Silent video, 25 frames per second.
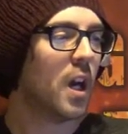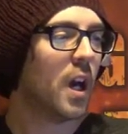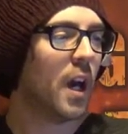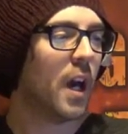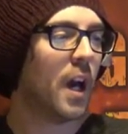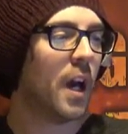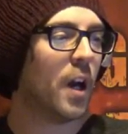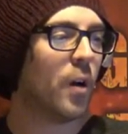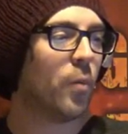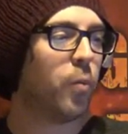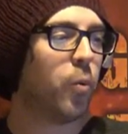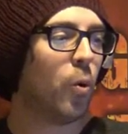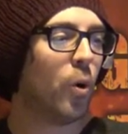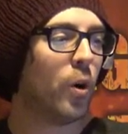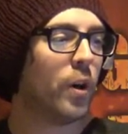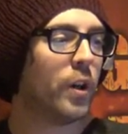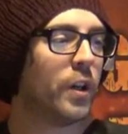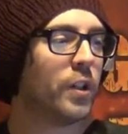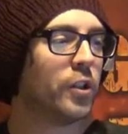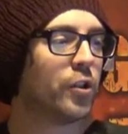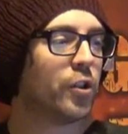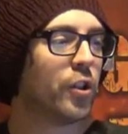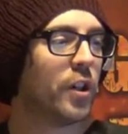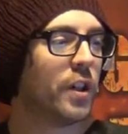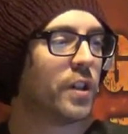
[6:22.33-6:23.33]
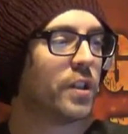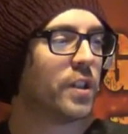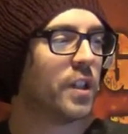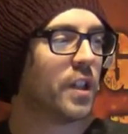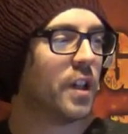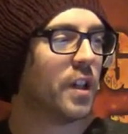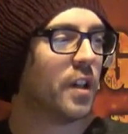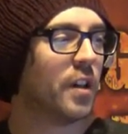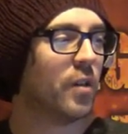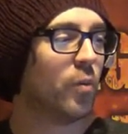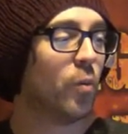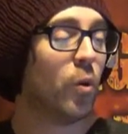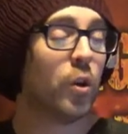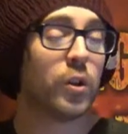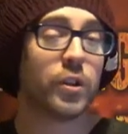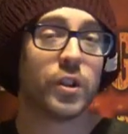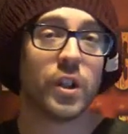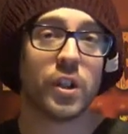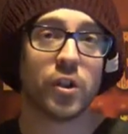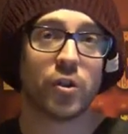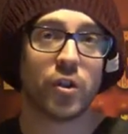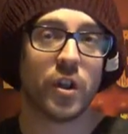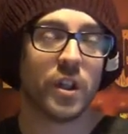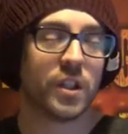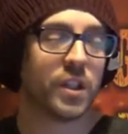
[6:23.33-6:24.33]
Uh, what interesting, what's
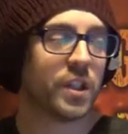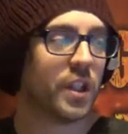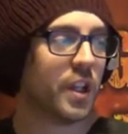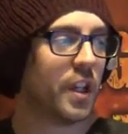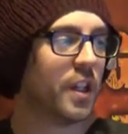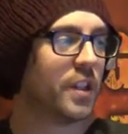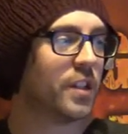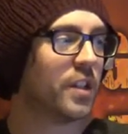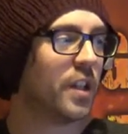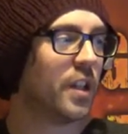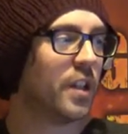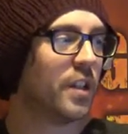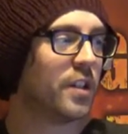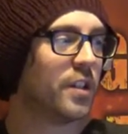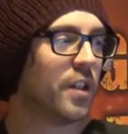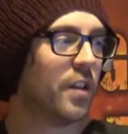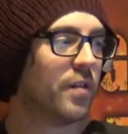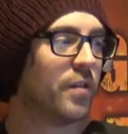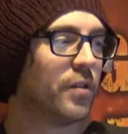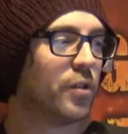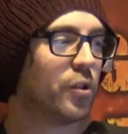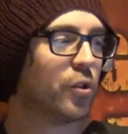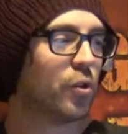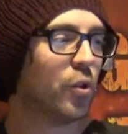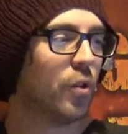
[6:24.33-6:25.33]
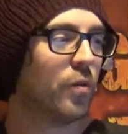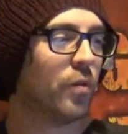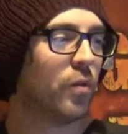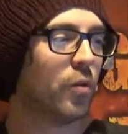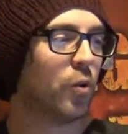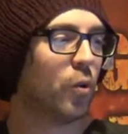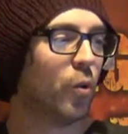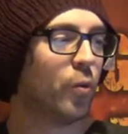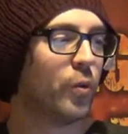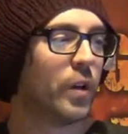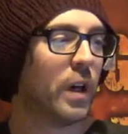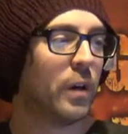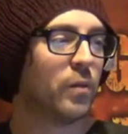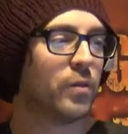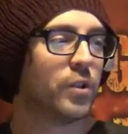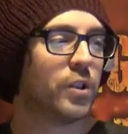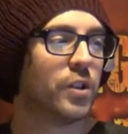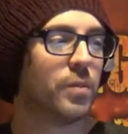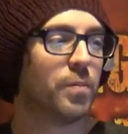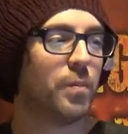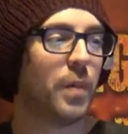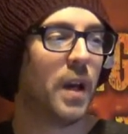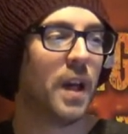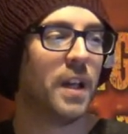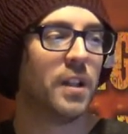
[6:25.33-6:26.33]
interesting is that the difference of loadouts
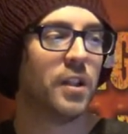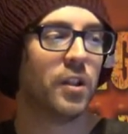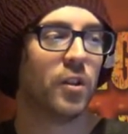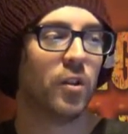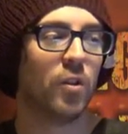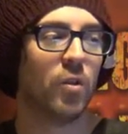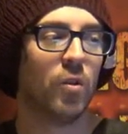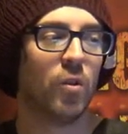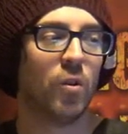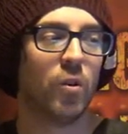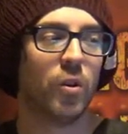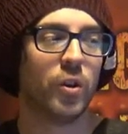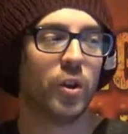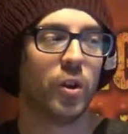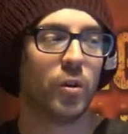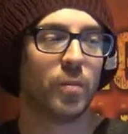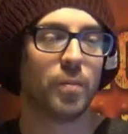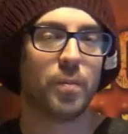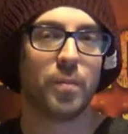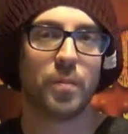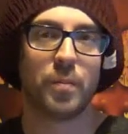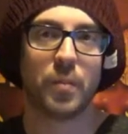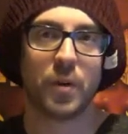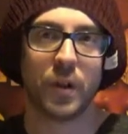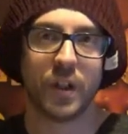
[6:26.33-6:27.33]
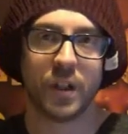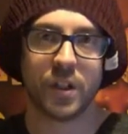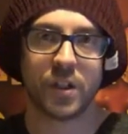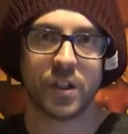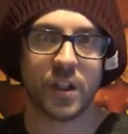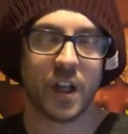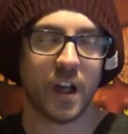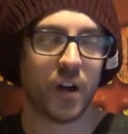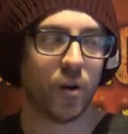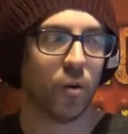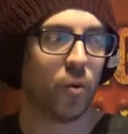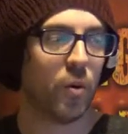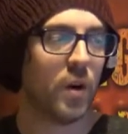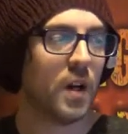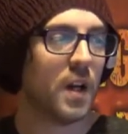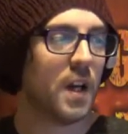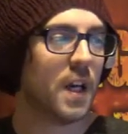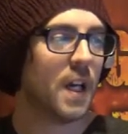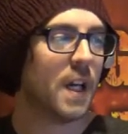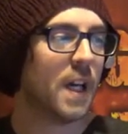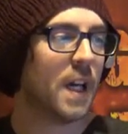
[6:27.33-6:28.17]
depending on your playstyle.